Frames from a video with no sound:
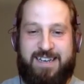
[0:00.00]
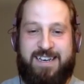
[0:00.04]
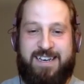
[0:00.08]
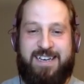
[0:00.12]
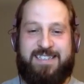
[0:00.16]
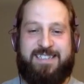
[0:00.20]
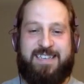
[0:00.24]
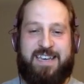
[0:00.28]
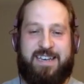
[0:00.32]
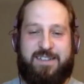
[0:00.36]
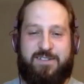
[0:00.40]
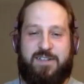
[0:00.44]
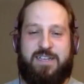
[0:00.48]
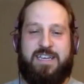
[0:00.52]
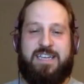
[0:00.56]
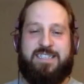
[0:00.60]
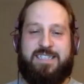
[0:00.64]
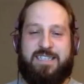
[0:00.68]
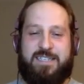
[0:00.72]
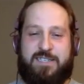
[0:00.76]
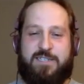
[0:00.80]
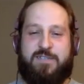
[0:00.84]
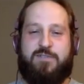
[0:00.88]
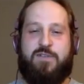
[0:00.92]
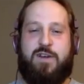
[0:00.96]
It's like it's
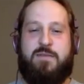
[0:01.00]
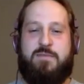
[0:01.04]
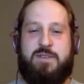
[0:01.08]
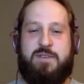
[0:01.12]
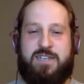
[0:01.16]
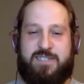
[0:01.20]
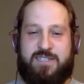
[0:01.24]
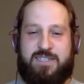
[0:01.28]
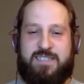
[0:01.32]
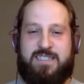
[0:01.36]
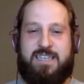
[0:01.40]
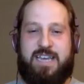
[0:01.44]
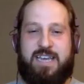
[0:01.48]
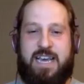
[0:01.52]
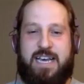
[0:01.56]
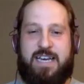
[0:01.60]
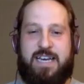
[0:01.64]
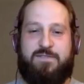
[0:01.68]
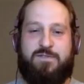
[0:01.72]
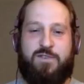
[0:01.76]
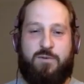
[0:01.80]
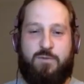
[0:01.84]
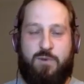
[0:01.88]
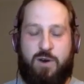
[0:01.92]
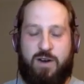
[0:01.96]
a scrimmage. Let's take
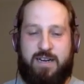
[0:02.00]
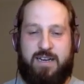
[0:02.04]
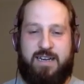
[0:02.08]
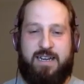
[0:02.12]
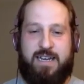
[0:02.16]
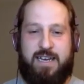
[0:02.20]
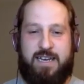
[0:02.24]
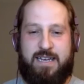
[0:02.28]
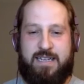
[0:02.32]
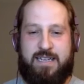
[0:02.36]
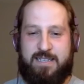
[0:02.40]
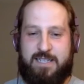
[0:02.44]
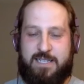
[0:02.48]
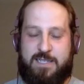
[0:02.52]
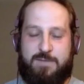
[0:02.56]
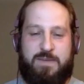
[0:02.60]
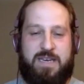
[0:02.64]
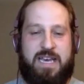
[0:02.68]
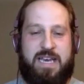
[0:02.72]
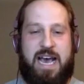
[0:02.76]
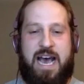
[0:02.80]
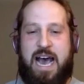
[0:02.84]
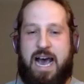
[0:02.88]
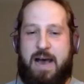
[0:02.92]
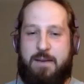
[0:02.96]
it for what it is. Let's
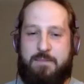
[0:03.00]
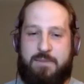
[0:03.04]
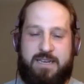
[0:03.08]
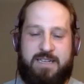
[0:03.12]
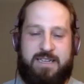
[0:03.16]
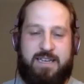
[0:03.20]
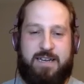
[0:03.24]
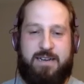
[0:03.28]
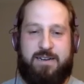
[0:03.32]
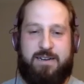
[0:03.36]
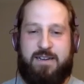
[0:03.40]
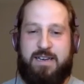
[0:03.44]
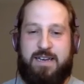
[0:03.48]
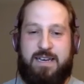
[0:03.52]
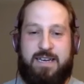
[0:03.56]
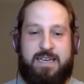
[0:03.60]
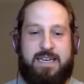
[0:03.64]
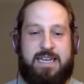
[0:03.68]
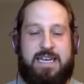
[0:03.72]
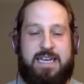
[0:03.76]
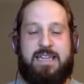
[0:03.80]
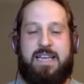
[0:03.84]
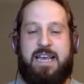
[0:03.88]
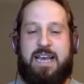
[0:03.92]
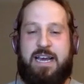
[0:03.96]
be happy that
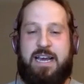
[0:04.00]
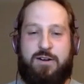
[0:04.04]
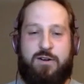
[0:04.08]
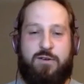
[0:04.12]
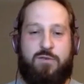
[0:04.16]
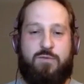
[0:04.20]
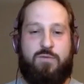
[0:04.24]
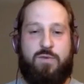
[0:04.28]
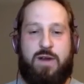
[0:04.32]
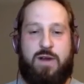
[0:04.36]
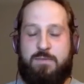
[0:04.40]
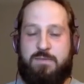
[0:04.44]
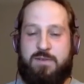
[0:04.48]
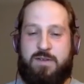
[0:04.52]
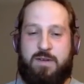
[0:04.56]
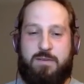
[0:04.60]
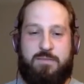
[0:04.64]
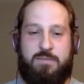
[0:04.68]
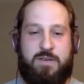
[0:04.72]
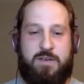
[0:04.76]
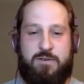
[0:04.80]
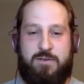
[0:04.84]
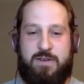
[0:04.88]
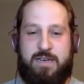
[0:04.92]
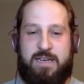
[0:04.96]
Nylander ripped a
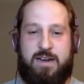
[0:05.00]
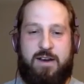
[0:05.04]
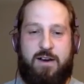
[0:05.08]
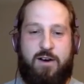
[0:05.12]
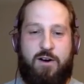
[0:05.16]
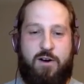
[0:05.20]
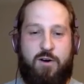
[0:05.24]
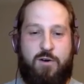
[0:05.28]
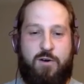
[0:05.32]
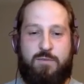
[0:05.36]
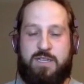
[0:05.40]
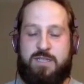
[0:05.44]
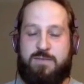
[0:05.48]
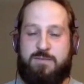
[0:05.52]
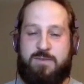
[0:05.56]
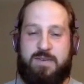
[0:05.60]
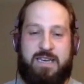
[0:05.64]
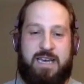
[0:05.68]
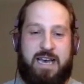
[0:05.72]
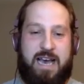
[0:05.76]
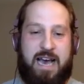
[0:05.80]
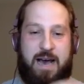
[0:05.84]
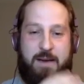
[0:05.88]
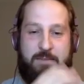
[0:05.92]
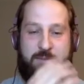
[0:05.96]
beauty home. Let's be
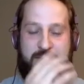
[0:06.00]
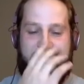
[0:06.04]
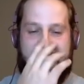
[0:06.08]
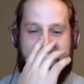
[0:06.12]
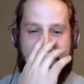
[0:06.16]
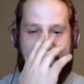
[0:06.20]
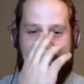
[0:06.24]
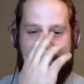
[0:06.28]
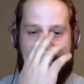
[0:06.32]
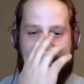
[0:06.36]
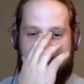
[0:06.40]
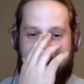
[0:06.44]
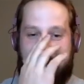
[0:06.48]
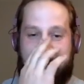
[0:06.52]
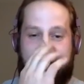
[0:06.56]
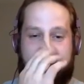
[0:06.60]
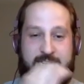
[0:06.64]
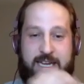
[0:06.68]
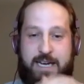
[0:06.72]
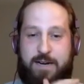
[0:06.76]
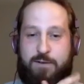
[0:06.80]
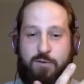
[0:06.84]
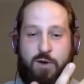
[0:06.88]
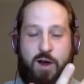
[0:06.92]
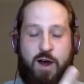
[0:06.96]
happy that
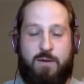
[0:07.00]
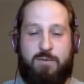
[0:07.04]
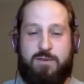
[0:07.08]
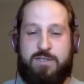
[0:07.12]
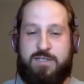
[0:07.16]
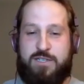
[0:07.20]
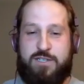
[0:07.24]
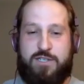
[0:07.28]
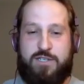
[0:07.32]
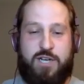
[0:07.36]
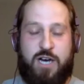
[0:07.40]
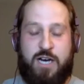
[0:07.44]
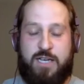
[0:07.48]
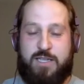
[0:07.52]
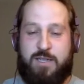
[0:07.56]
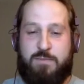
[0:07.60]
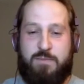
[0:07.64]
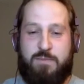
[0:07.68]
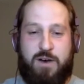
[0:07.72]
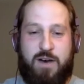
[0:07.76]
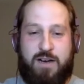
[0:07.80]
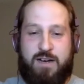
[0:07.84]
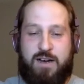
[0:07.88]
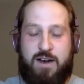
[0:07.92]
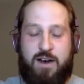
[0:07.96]
Nick Robertson shot the
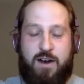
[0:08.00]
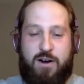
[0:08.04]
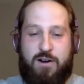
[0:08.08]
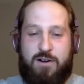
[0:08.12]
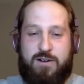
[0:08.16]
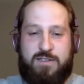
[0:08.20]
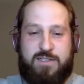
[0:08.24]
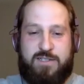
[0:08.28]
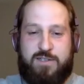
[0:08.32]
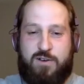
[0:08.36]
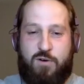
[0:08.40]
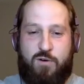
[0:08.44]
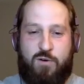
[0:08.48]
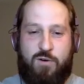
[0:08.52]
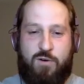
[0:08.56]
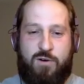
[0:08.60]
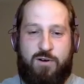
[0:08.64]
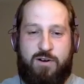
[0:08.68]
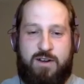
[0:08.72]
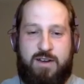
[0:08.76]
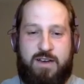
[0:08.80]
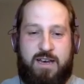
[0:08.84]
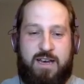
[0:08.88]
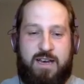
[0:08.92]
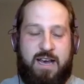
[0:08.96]
puck hard and scored.
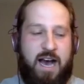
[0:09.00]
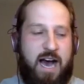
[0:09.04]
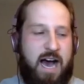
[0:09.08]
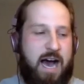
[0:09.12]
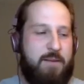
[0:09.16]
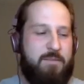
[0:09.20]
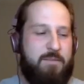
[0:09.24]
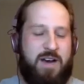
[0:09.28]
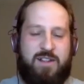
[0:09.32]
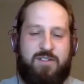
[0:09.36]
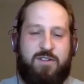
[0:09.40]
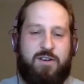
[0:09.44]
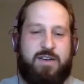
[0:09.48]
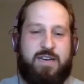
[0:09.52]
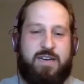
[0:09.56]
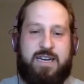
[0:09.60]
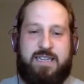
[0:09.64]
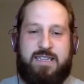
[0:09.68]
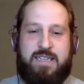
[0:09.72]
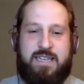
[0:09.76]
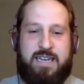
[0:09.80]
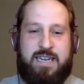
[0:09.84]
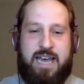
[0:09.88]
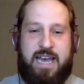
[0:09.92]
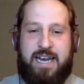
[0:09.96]
I'm not looking at
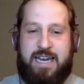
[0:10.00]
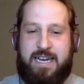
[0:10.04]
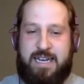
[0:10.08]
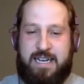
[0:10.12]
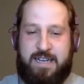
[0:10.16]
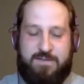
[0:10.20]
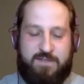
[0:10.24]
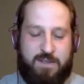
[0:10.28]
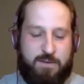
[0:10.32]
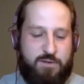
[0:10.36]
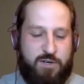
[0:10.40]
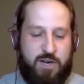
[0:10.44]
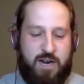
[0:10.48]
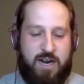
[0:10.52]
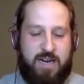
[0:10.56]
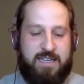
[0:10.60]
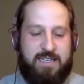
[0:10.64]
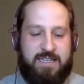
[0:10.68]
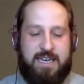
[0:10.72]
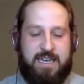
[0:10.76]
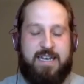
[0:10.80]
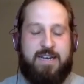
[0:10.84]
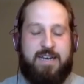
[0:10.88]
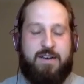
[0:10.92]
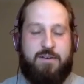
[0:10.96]
the negatives. I'm trying to
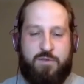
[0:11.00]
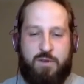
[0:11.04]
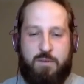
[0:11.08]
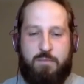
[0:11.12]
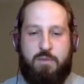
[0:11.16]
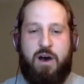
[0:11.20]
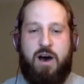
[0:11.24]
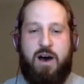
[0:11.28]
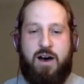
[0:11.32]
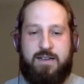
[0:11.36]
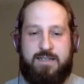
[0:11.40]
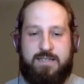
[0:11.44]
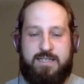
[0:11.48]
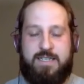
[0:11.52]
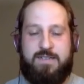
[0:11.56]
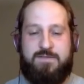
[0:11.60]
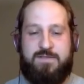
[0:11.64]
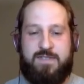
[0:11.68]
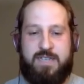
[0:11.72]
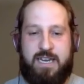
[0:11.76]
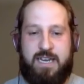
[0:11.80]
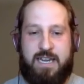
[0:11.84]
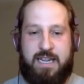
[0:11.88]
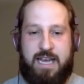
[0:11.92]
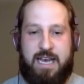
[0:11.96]
take the
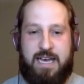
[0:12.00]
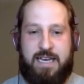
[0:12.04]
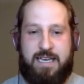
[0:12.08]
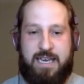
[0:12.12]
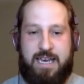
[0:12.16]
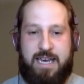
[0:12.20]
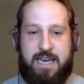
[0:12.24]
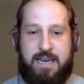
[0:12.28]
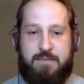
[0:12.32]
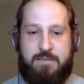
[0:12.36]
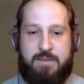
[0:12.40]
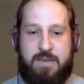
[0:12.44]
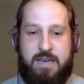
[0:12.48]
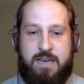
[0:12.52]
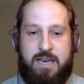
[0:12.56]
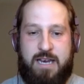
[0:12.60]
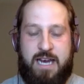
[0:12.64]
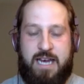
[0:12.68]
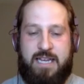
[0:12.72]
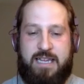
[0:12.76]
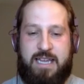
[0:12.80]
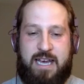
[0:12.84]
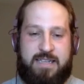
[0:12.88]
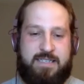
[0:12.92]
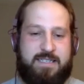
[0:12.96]
positives out of that game.
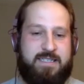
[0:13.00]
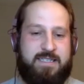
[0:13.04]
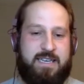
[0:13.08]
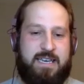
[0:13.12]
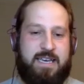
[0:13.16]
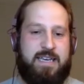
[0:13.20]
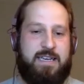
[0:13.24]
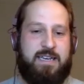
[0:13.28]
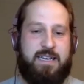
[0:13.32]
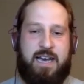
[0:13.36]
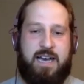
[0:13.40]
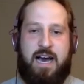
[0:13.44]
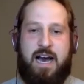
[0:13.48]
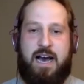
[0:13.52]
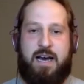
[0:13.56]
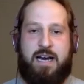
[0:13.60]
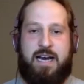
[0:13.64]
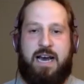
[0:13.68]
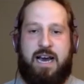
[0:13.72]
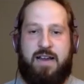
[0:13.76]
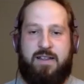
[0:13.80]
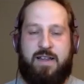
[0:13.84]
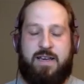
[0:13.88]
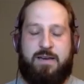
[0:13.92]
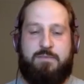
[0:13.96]
And that's seeing a
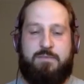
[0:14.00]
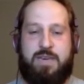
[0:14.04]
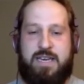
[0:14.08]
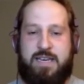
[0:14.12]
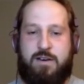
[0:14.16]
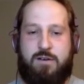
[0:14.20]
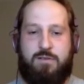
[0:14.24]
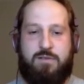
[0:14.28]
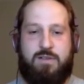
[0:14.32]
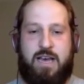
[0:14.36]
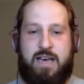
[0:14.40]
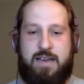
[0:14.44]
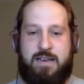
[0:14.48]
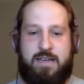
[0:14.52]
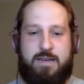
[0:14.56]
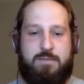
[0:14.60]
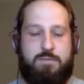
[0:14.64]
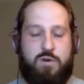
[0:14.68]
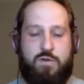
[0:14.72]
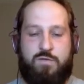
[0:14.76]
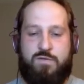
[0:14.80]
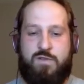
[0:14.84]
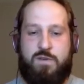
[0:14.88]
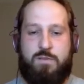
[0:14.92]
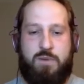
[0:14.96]
guy like Mikko Lehtinen
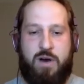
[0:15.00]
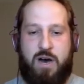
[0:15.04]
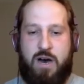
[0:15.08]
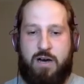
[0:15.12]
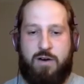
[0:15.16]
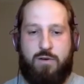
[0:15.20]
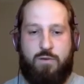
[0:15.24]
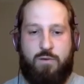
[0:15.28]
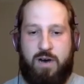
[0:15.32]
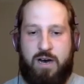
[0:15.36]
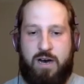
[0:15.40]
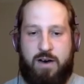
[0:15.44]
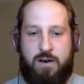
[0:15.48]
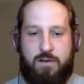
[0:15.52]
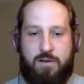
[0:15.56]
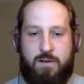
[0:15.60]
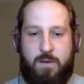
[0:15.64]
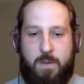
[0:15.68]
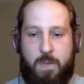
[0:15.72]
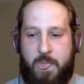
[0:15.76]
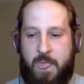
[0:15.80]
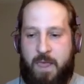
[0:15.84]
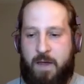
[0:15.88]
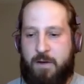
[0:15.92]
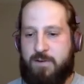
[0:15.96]
move the puck well,
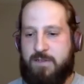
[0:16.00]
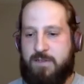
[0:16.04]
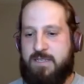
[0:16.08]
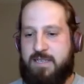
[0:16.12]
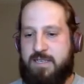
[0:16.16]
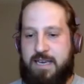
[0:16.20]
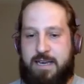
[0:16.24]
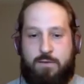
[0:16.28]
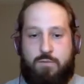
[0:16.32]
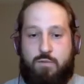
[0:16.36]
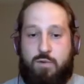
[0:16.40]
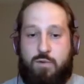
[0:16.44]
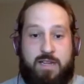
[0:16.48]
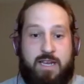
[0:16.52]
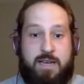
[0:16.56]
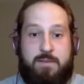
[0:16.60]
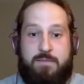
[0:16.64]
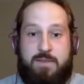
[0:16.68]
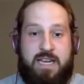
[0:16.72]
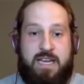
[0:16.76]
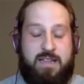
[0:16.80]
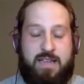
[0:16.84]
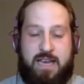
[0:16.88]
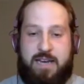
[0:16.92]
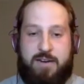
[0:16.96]
or seeing William
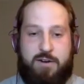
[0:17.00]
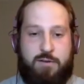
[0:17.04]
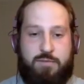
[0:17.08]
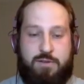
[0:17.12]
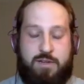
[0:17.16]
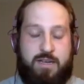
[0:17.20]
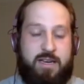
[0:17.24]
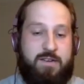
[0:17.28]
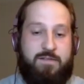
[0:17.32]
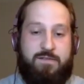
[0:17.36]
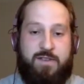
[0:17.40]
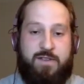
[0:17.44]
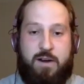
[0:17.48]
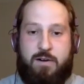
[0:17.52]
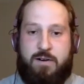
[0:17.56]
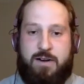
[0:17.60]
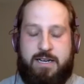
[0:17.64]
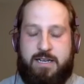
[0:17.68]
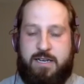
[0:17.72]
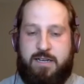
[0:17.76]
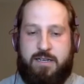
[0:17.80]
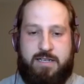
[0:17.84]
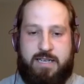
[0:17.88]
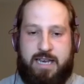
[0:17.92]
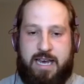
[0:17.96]
Nylander play a very
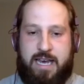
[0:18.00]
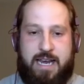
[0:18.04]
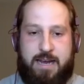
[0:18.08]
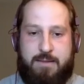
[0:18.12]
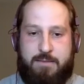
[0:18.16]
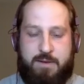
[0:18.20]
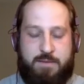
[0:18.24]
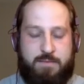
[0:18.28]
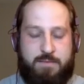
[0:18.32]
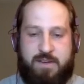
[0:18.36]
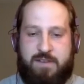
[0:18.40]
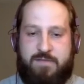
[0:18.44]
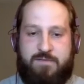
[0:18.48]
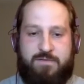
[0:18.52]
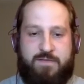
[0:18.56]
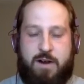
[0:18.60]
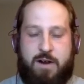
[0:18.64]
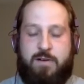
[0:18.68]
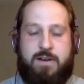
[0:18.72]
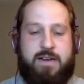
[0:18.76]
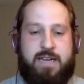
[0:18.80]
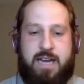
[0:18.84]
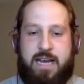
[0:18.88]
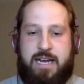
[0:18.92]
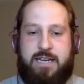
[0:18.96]
good game and be
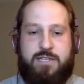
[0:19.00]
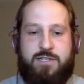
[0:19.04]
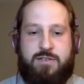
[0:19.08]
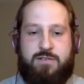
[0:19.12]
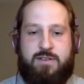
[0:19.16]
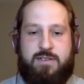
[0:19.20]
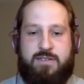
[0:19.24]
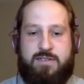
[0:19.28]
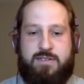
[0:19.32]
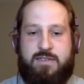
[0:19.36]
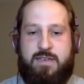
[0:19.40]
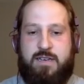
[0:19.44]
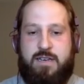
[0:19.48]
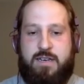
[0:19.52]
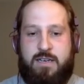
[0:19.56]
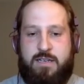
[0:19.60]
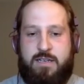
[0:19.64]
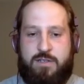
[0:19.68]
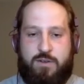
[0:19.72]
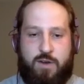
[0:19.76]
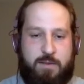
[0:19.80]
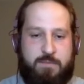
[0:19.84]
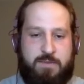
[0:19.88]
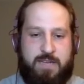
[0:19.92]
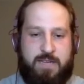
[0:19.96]
very dangerous.
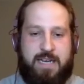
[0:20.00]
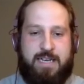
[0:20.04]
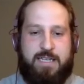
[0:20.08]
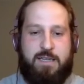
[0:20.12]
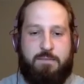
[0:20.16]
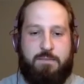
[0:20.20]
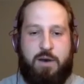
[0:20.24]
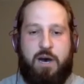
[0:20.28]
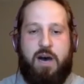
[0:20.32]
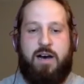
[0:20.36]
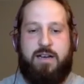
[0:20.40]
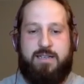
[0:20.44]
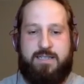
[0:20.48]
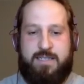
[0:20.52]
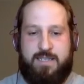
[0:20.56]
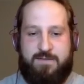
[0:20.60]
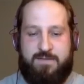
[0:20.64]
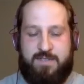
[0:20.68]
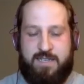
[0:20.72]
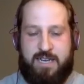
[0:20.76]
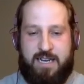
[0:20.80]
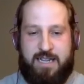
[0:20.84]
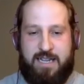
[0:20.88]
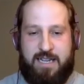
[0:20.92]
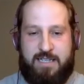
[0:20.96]
So I'm taking the
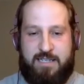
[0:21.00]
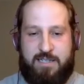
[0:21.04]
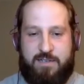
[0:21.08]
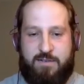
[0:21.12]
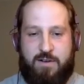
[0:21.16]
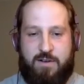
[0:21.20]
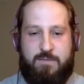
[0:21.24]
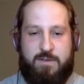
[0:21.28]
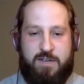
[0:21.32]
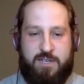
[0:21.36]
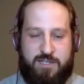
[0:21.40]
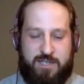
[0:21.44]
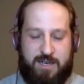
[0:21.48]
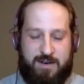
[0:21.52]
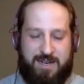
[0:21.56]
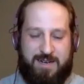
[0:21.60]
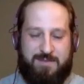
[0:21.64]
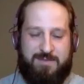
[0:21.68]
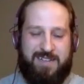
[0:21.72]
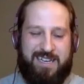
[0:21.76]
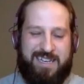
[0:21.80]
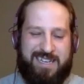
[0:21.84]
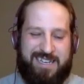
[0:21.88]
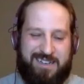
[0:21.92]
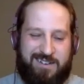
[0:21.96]
positives out of that scrimmage. And I'm going to
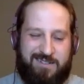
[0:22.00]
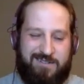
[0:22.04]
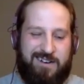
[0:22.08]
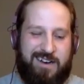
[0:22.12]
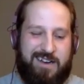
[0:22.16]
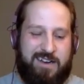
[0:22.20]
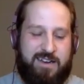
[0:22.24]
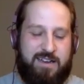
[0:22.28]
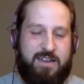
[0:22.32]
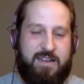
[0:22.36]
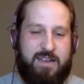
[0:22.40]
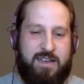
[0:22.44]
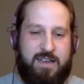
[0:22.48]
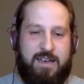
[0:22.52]
be like, you know what?